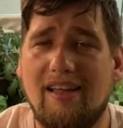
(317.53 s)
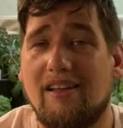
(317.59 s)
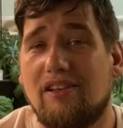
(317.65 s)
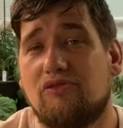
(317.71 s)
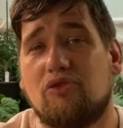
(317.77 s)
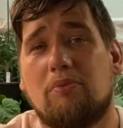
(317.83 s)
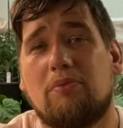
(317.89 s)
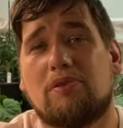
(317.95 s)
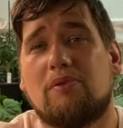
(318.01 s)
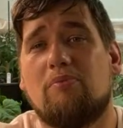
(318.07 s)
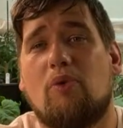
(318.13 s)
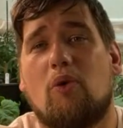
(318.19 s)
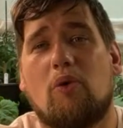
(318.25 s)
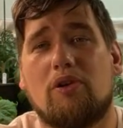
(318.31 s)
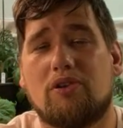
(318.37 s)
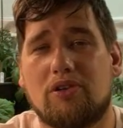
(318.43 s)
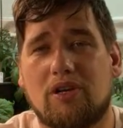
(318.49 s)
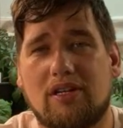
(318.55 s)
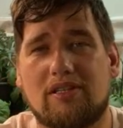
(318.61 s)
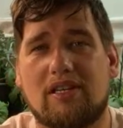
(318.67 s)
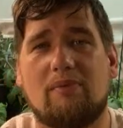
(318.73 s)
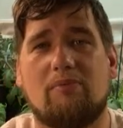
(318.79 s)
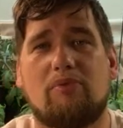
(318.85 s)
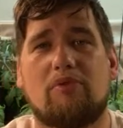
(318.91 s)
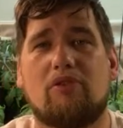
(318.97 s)
Troublesome morning, should I
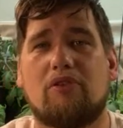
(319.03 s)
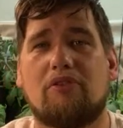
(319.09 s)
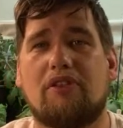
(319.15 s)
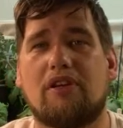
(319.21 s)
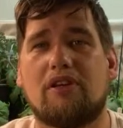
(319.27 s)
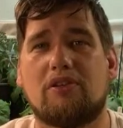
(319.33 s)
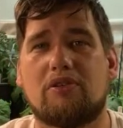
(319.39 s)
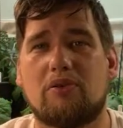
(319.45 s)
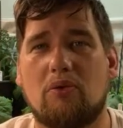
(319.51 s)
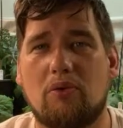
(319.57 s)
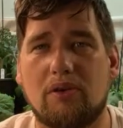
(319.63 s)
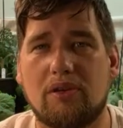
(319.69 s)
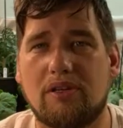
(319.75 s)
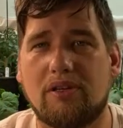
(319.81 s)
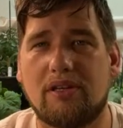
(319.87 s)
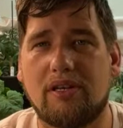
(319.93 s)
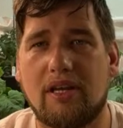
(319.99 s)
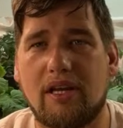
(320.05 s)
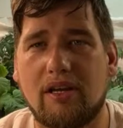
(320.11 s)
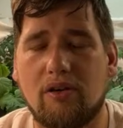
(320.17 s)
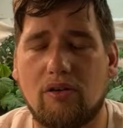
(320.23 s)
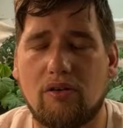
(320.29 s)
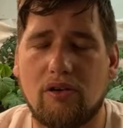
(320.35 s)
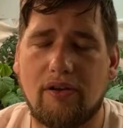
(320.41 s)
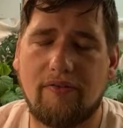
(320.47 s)
say, but got things sorted and
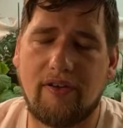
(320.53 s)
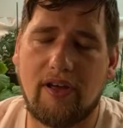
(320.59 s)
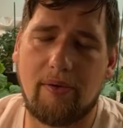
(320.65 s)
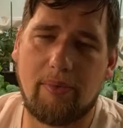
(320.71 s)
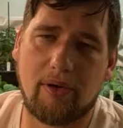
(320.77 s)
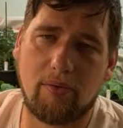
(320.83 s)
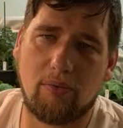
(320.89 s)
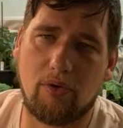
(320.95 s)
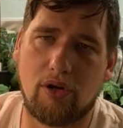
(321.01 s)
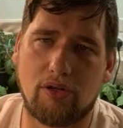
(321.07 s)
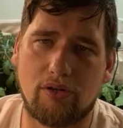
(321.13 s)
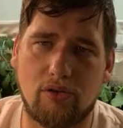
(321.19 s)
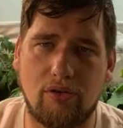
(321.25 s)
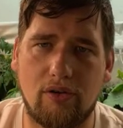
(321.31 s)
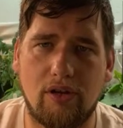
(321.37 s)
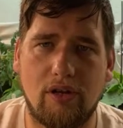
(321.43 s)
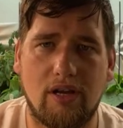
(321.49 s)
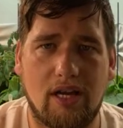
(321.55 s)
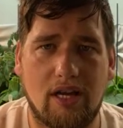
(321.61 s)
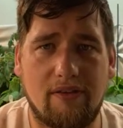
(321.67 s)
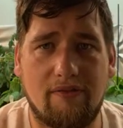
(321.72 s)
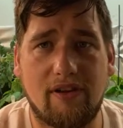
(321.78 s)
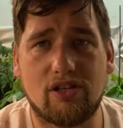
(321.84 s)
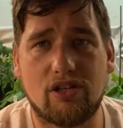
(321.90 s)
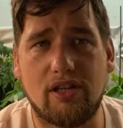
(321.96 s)
got a fair bit of work done
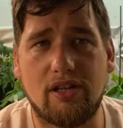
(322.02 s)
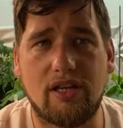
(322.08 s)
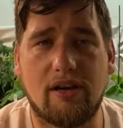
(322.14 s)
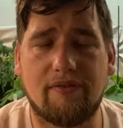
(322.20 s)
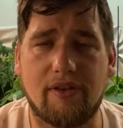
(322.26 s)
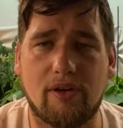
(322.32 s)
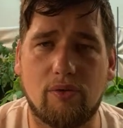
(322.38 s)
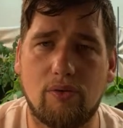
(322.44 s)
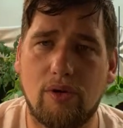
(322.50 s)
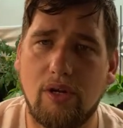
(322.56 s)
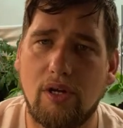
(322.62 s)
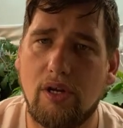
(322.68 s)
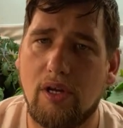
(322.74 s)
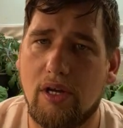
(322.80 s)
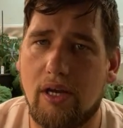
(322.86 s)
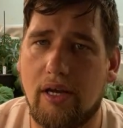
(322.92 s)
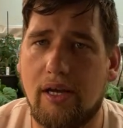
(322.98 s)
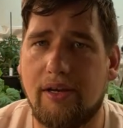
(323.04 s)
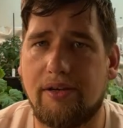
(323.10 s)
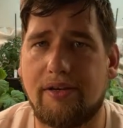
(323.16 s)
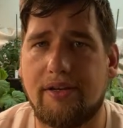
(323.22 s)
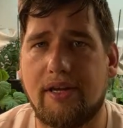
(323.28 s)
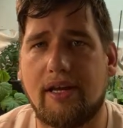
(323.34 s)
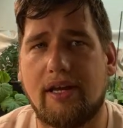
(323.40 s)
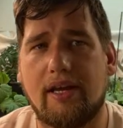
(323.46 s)
eventually in the afternoon. And
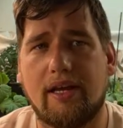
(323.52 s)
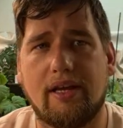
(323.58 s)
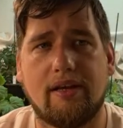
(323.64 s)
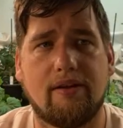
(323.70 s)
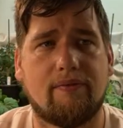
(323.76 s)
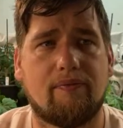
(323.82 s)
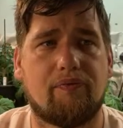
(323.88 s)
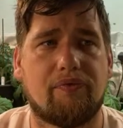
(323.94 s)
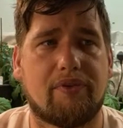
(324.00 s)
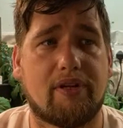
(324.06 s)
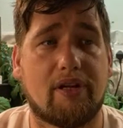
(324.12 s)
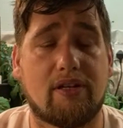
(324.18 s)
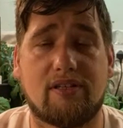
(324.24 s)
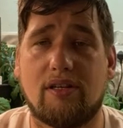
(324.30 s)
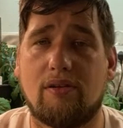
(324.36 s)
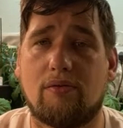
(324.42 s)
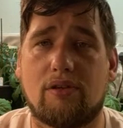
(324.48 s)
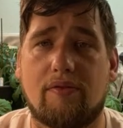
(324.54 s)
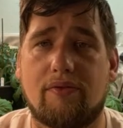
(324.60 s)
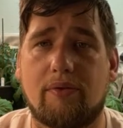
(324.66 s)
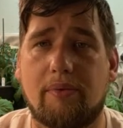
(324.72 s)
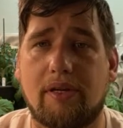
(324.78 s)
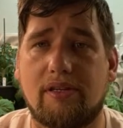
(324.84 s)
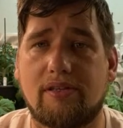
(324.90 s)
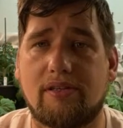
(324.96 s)
next year I'll just have to
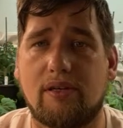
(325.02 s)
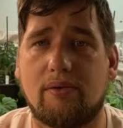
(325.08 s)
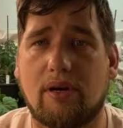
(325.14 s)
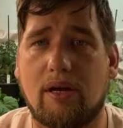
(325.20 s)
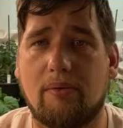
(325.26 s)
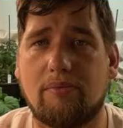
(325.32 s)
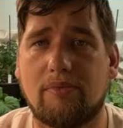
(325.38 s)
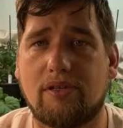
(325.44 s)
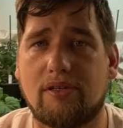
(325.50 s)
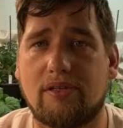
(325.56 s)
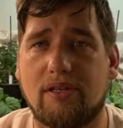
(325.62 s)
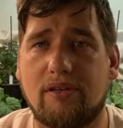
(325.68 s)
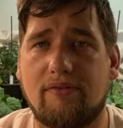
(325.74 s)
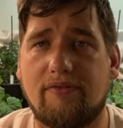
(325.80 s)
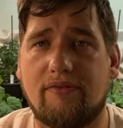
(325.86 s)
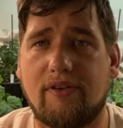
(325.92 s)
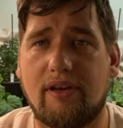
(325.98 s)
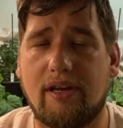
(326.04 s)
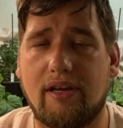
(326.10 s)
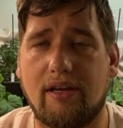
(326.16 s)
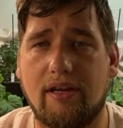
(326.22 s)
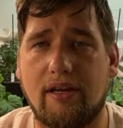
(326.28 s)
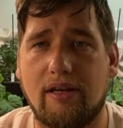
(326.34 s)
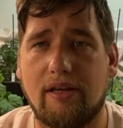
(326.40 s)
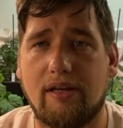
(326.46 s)
wait and see what happens to see if
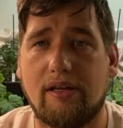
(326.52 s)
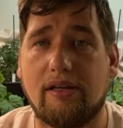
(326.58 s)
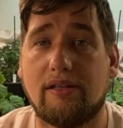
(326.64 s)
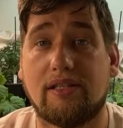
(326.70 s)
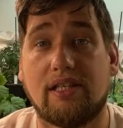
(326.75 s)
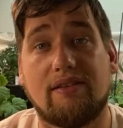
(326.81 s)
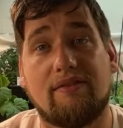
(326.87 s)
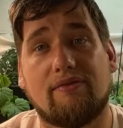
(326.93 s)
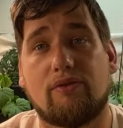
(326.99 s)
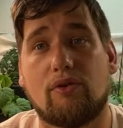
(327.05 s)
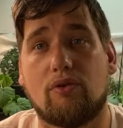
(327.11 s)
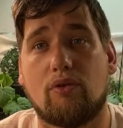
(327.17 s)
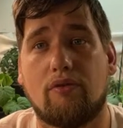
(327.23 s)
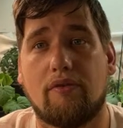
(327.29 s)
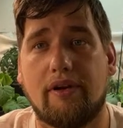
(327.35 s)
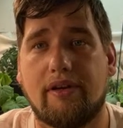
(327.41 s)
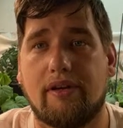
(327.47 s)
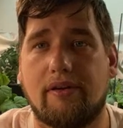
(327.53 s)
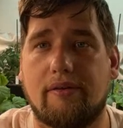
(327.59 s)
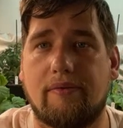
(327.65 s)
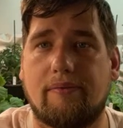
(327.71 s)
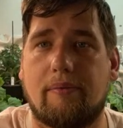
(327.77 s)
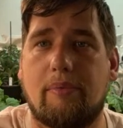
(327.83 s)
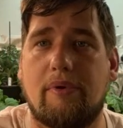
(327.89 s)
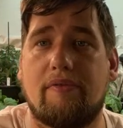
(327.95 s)
I've done all right.
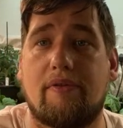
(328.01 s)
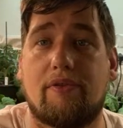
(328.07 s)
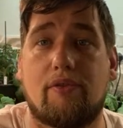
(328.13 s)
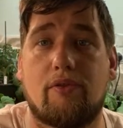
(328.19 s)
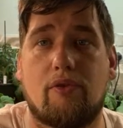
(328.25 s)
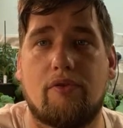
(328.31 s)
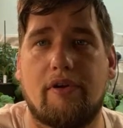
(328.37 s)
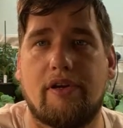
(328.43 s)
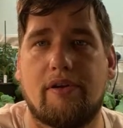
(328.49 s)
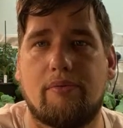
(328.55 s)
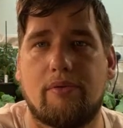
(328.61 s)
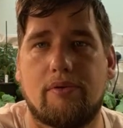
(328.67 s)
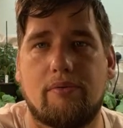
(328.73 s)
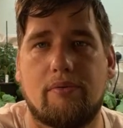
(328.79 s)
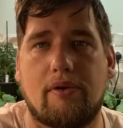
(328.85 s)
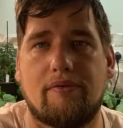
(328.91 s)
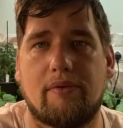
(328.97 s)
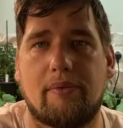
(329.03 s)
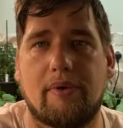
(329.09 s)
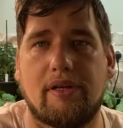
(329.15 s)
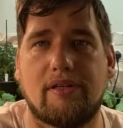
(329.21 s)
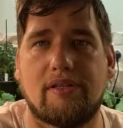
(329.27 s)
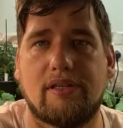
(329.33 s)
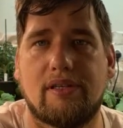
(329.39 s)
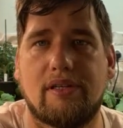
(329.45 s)
I believe I've done all right, but we'll have to wait
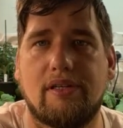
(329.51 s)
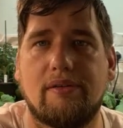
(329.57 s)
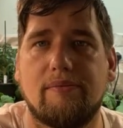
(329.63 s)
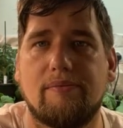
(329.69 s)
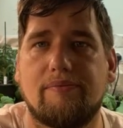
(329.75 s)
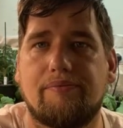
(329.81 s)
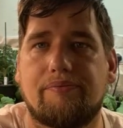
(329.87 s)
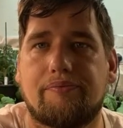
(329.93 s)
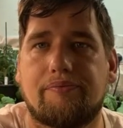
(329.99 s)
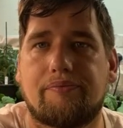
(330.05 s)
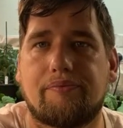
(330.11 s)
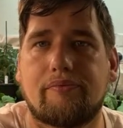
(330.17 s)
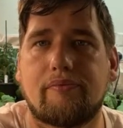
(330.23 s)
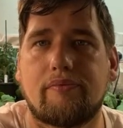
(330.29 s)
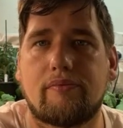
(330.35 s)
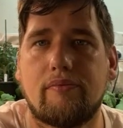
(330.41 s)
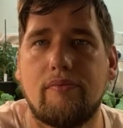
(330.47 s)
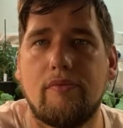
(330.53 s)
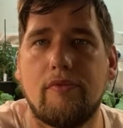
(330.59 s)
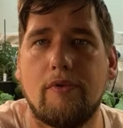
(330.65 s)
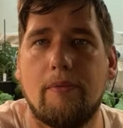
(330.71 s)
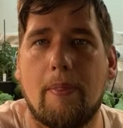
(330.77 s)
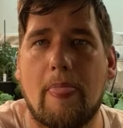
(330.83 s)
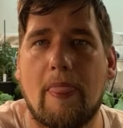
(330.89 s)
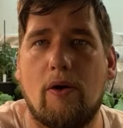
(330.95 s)
and see.
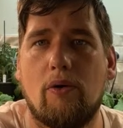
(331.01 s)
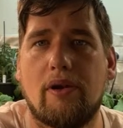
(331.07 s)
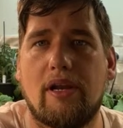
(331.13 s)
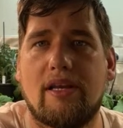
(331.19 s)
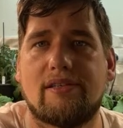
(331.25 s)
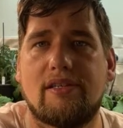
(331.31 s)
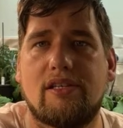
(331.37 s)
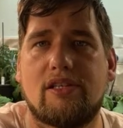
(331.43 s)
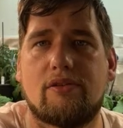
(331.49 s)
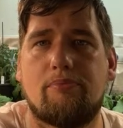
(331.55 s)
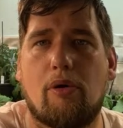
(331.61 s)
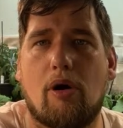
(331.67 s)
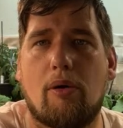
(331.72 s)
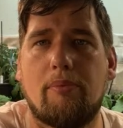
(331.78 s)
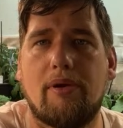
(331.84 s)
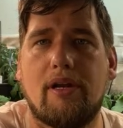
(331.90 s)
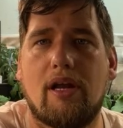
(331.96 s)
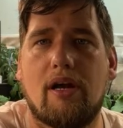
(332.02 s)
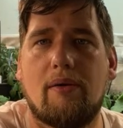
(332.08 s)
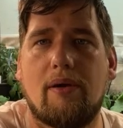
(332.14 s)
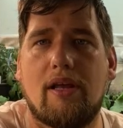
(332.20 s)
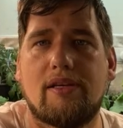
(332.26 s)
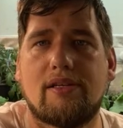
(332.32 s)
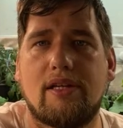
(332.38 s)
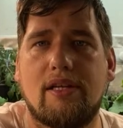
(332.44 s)
Oh, Leslie popped in. Hello,
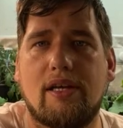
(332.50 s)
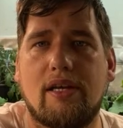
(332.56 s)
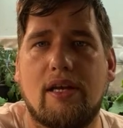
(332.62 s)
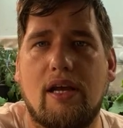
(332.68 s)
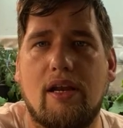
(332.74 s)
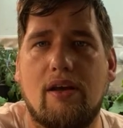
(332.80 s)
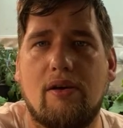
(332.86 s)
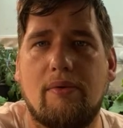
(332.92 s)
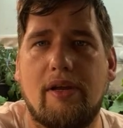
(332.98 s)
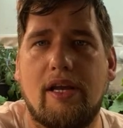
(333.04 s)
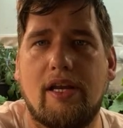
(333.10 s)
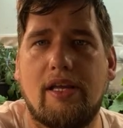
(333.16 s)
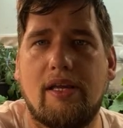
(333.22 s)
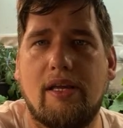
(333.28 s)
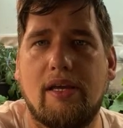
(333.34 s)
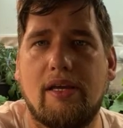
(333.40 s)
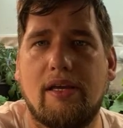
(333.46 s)
Leslie. Hello, Ailey.